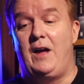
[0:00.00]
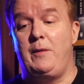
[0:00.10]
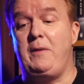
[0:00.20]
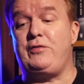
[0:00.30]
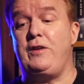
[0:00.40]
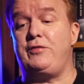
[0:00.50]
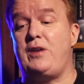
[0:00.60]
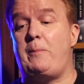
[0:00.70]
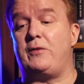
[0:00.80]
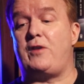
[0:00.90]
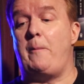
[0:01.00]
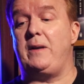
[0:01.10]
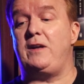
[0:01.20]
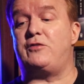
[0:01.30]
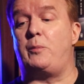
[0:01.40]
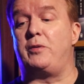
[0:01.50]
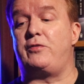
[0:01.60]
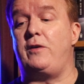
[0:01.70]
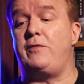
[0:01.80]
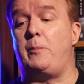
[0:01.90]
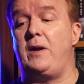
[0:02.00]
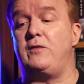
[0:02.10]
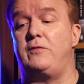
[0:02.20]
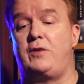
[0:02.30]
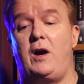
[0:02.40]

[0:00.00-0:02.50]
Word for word: The mission of Shepard's company is to preserve the brains of